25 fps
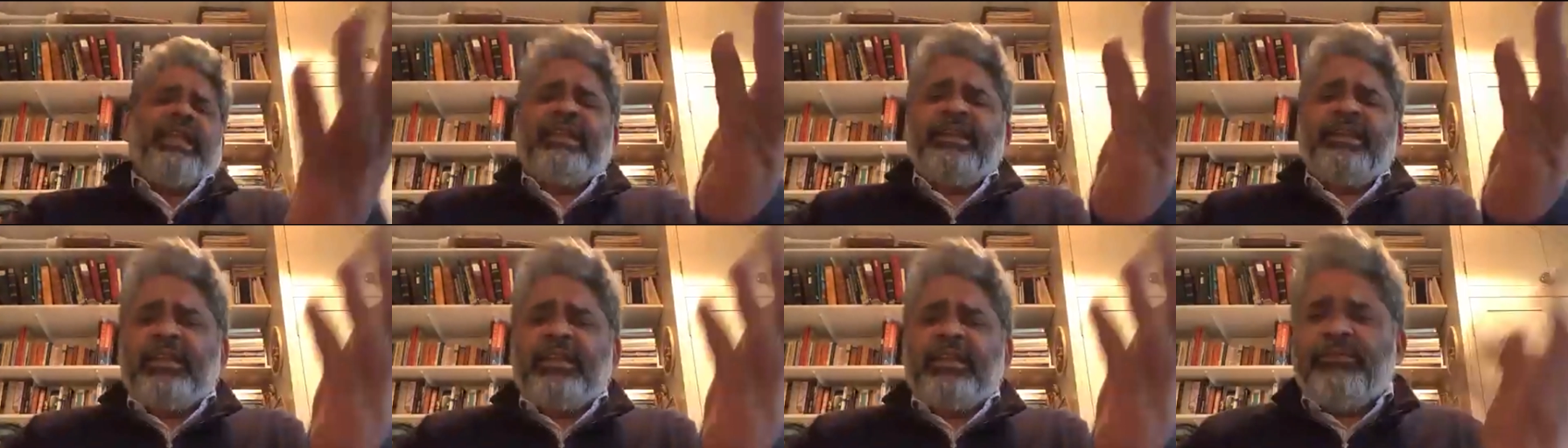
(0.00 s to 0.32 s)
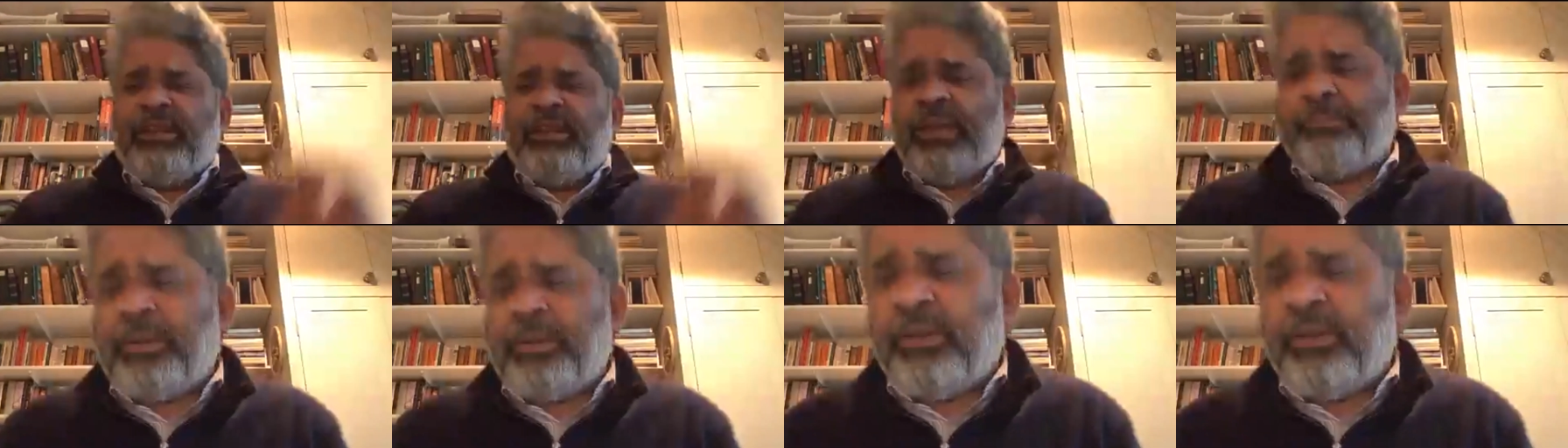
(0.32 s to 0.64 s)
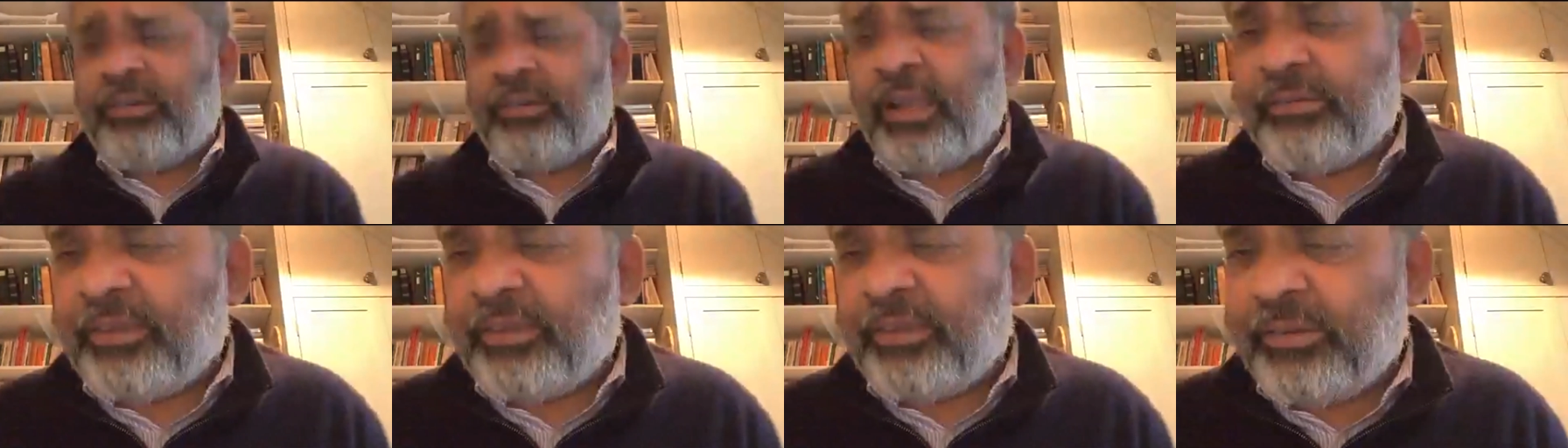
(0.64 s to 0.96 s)
development
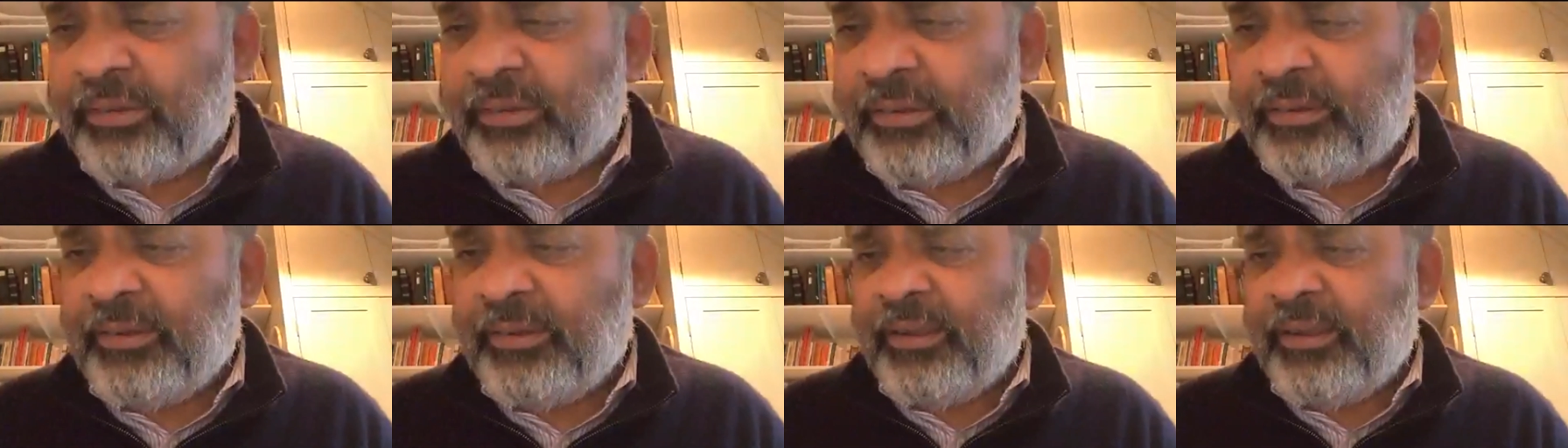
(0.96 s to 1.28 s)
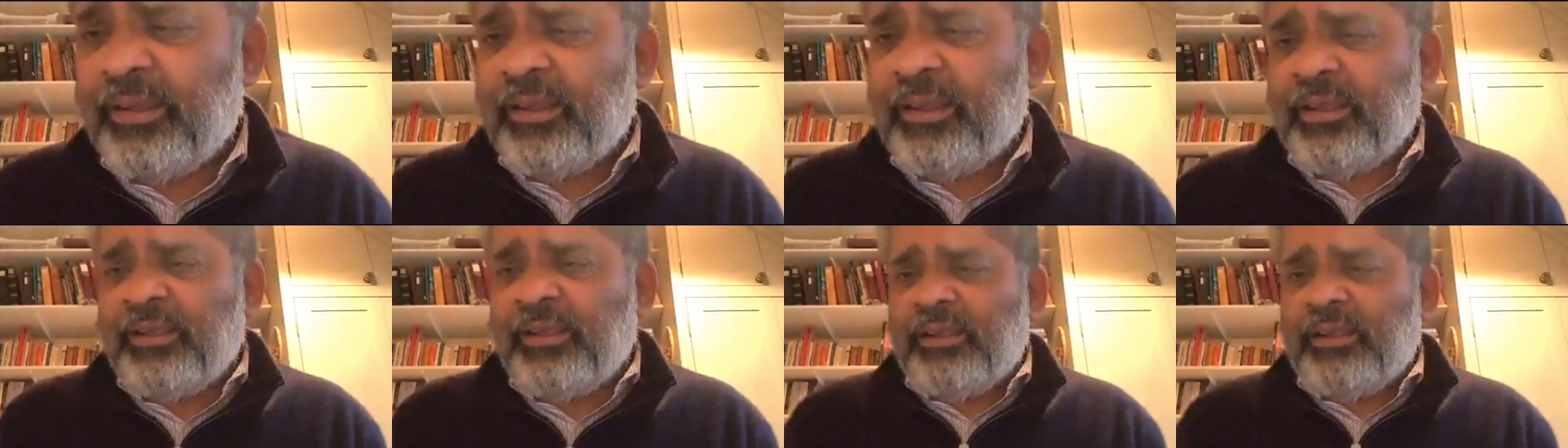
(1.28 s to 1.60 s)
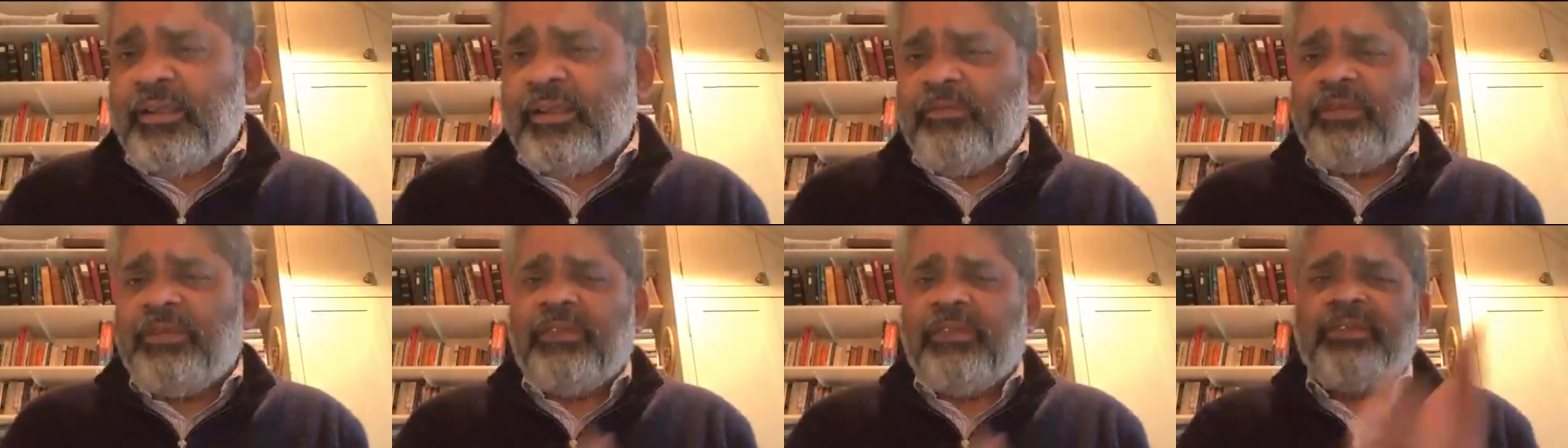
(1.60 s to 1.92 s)
transition,
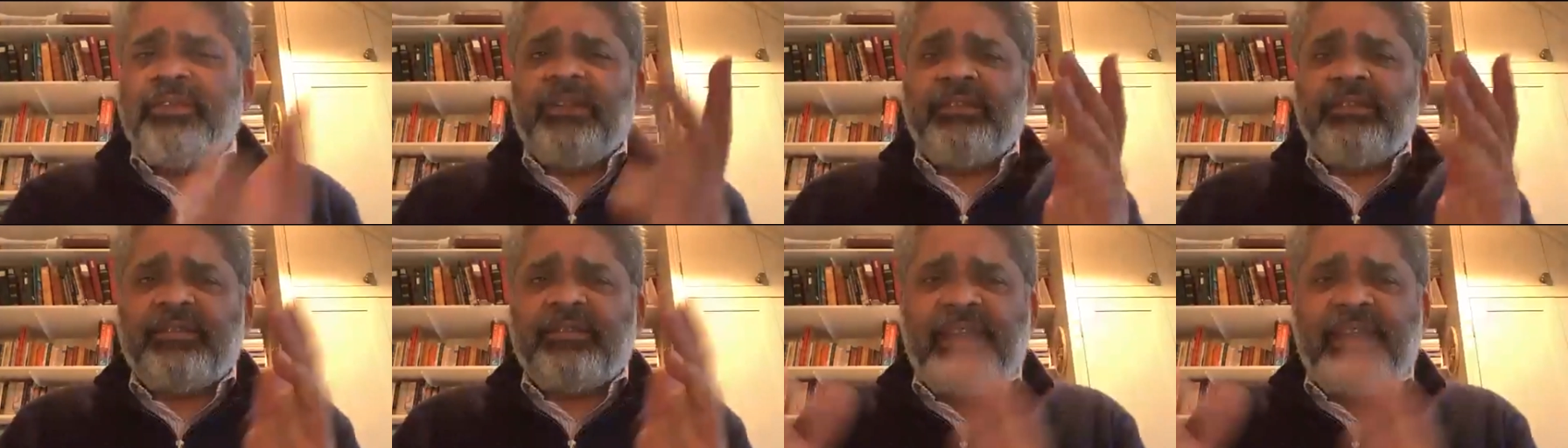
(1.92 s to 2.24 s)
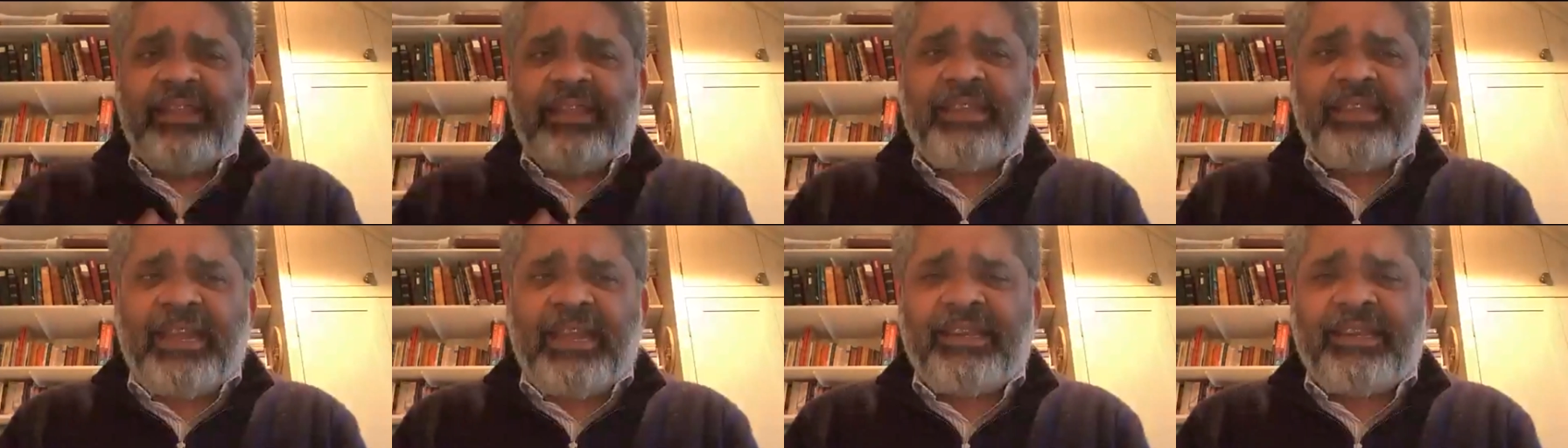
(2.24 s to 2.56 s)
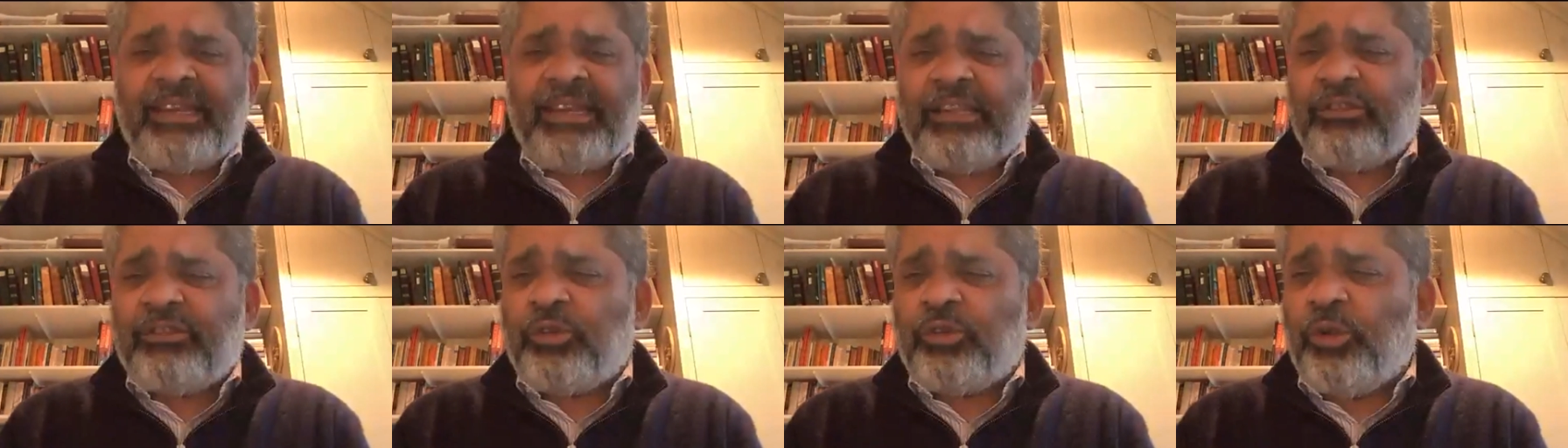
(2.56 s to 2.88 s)
we will say that
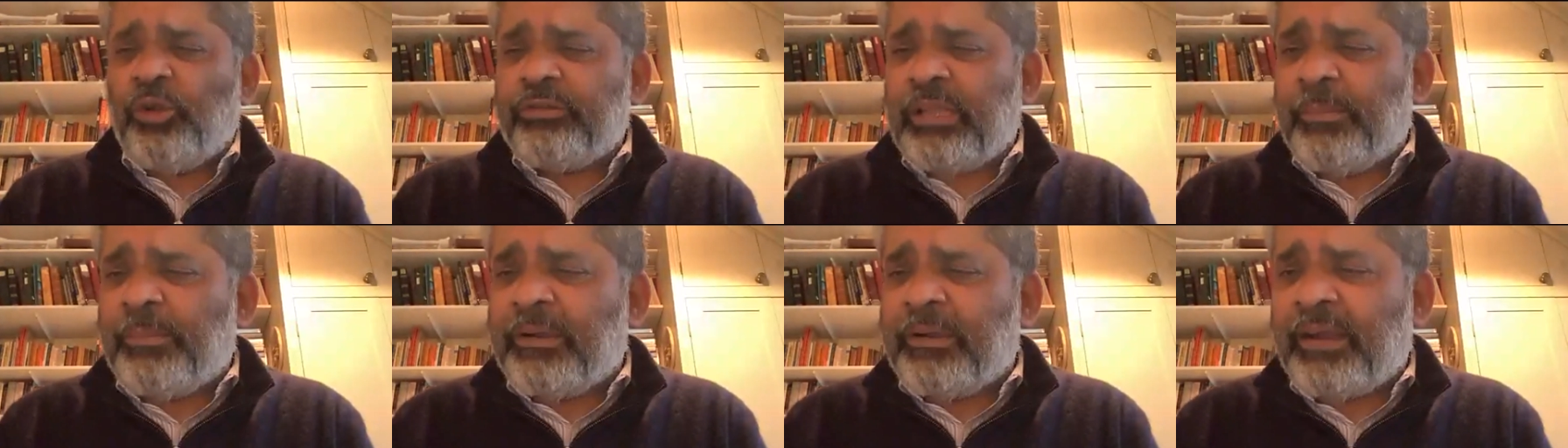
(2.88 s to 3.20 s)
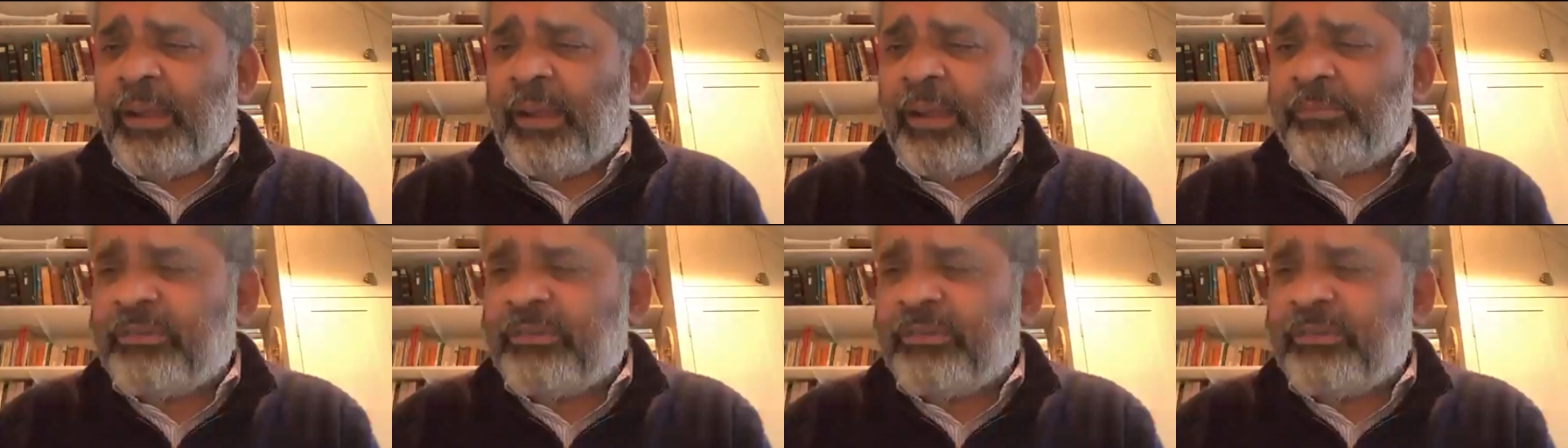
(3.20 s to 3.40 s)
let's throw some crumbs